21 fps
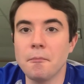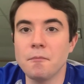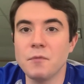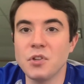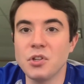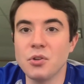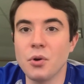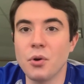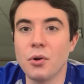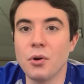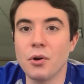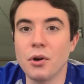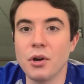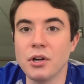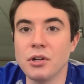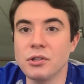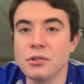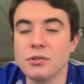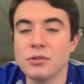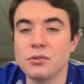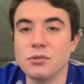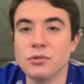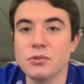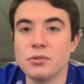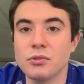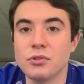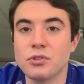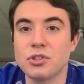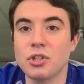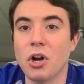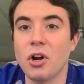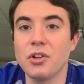your
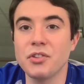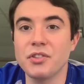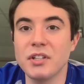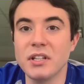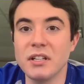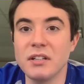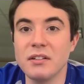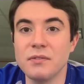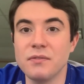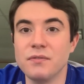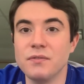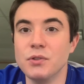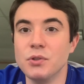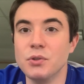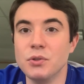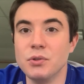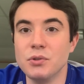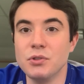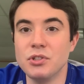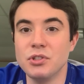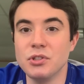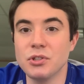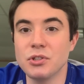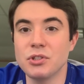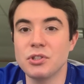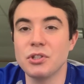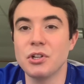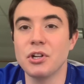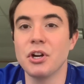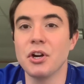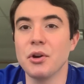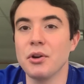salty foods, your
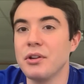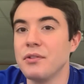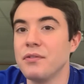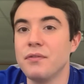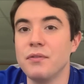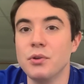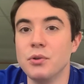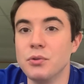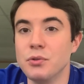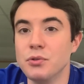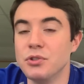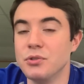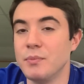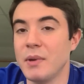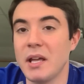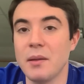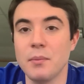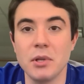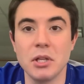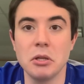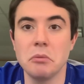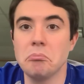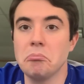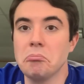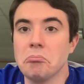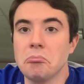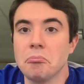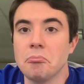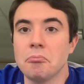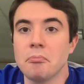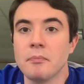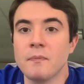sugary foods, maybe
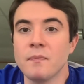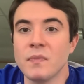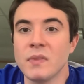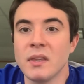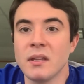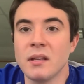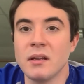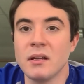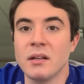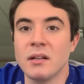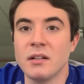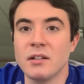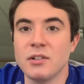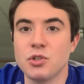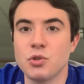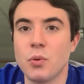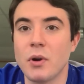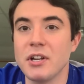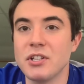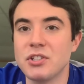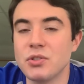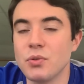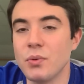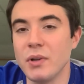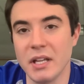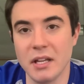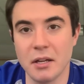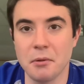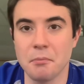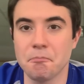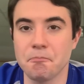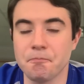twice a
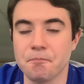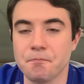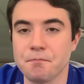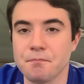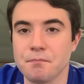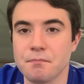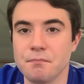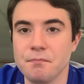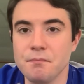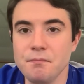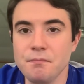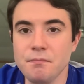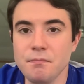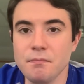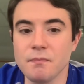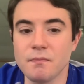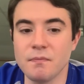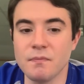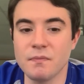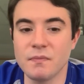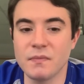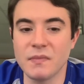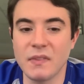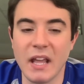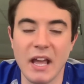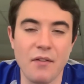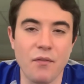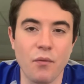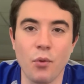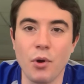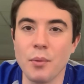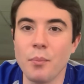week.
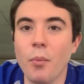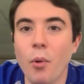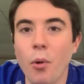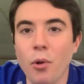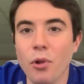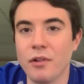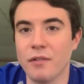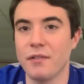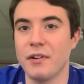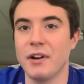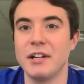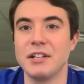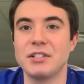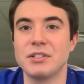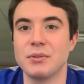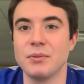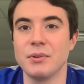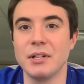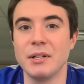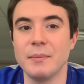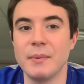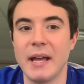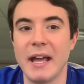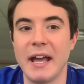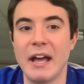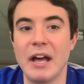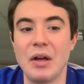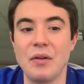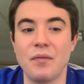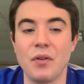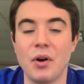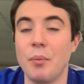Have one bowl of ice cream,
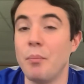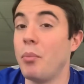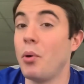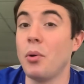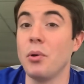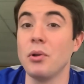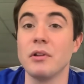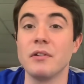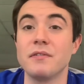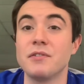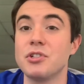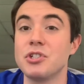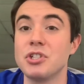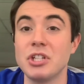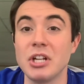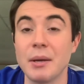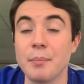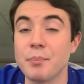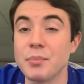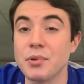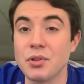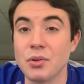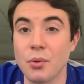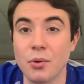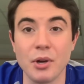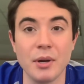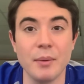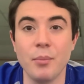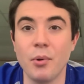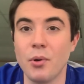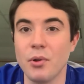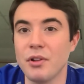have a bowl of chips or
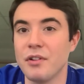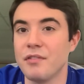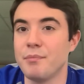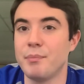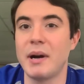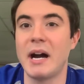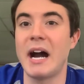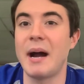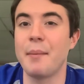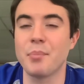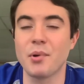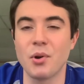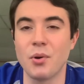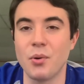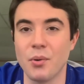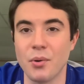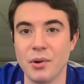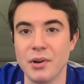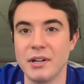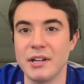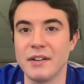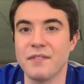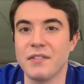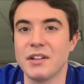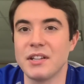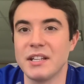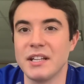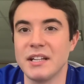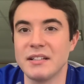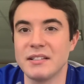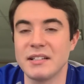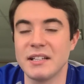a bowl of popcorn, different
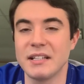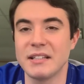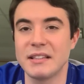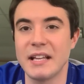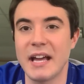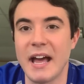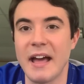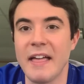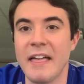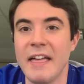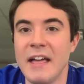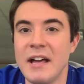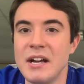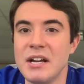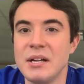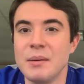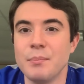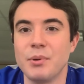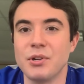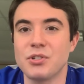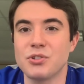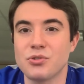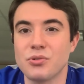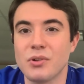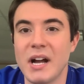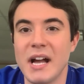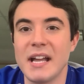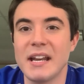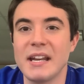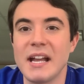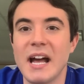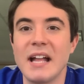things like that. But
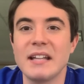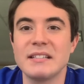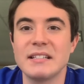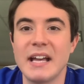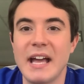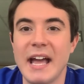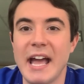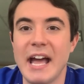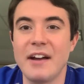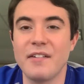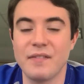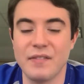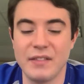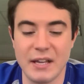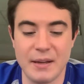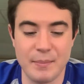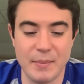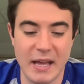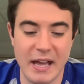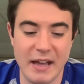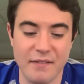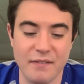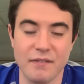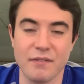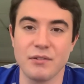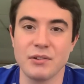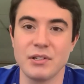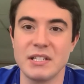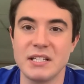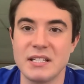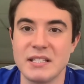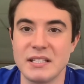try not to have them
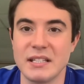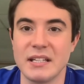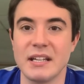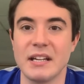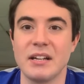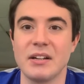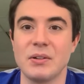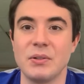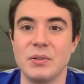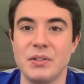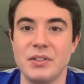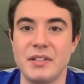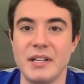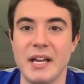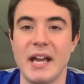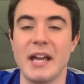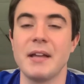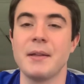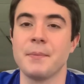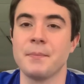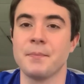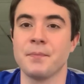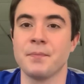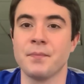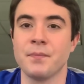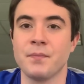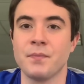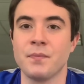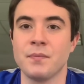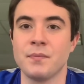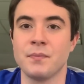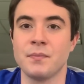every single day.
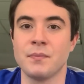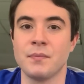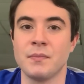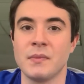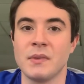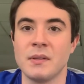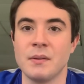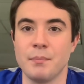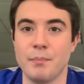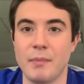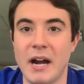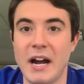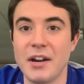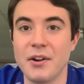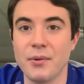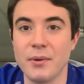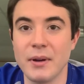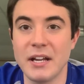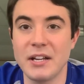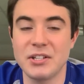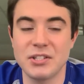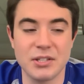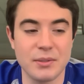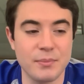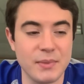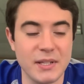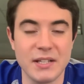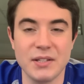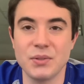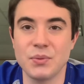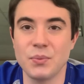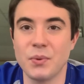Moderation
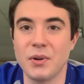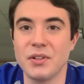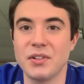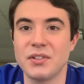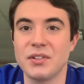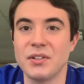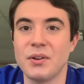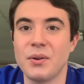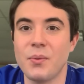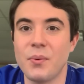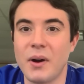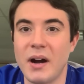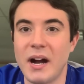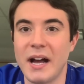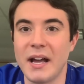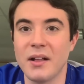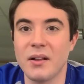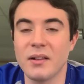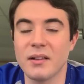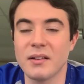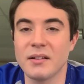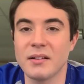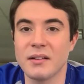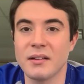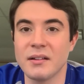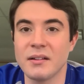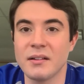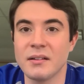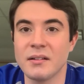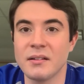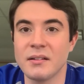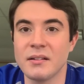means once in a while.
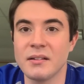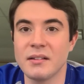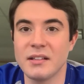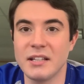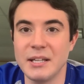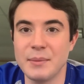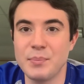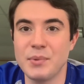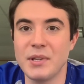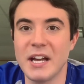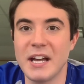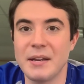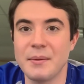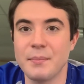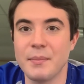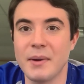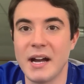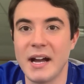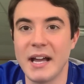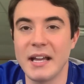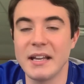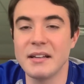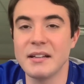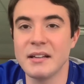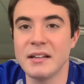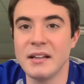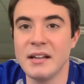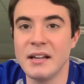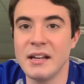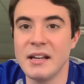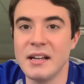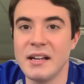Keep that in mind.
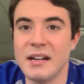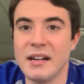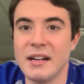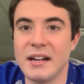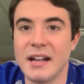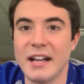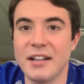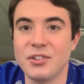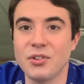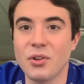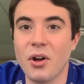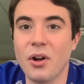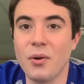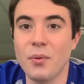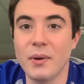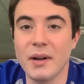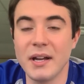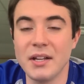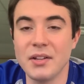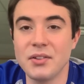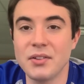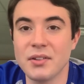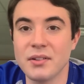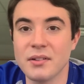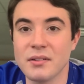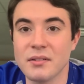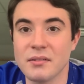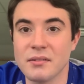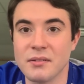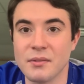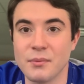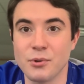As always,
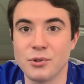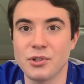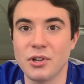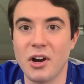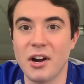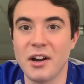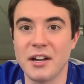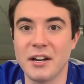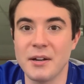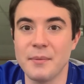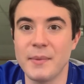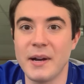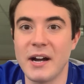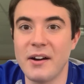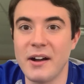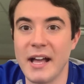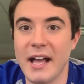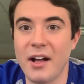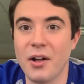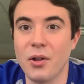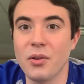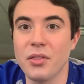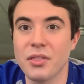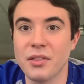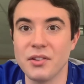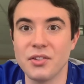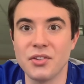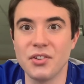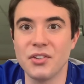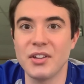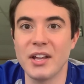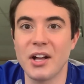we're talking about health.
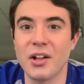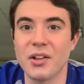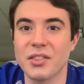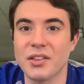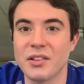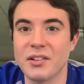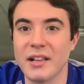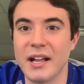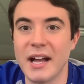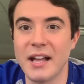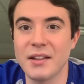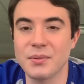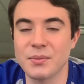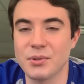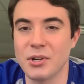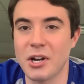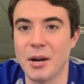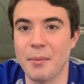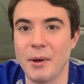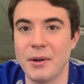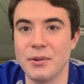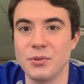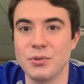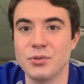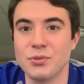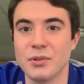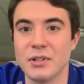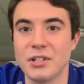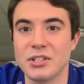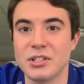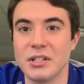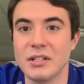This is health class. We're talking about
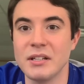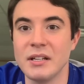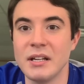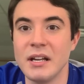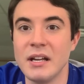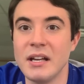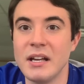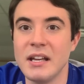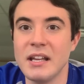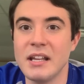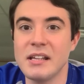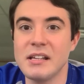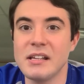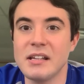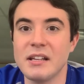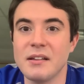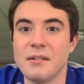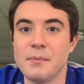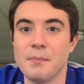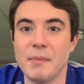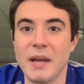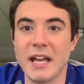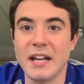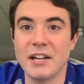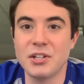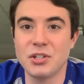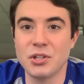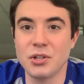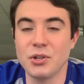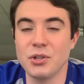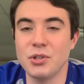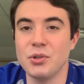nutrition. Make
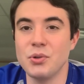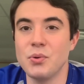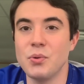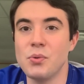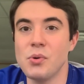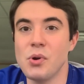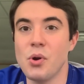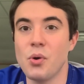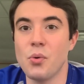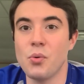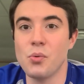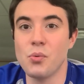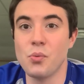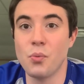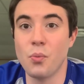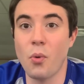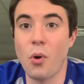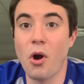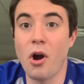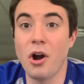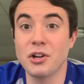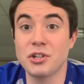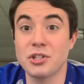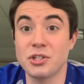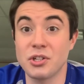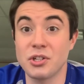sure you wash